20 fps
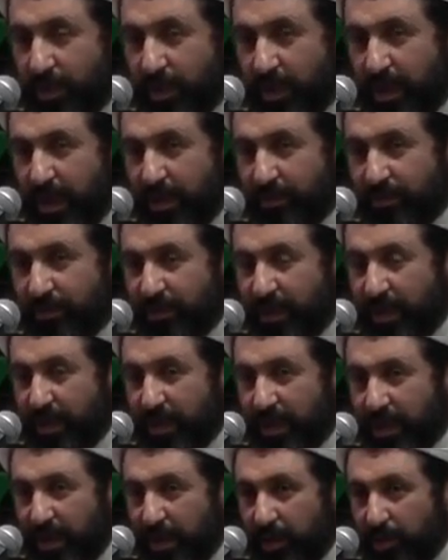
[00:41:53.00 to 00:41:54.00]
a very
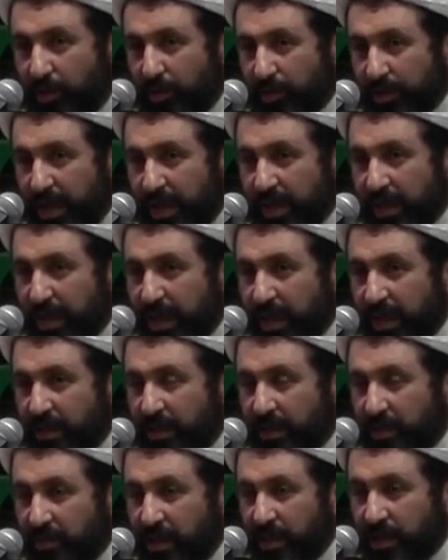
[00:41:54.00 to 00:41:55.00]
close and
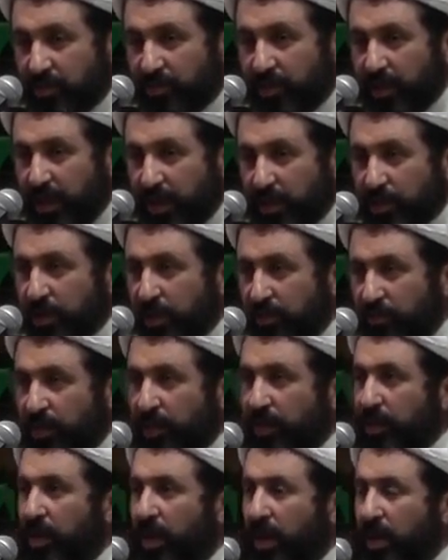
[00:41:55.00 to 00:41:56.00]
intimate relation
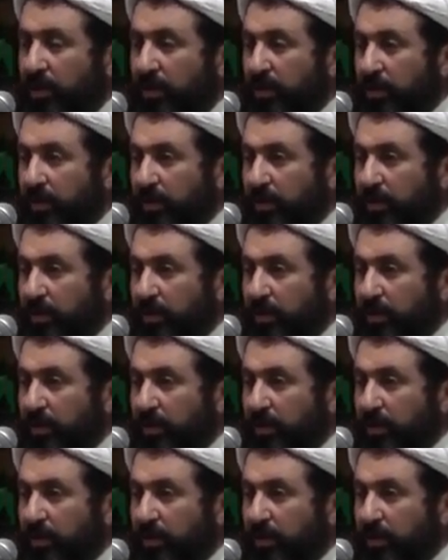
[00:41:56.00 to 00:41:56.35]
with God.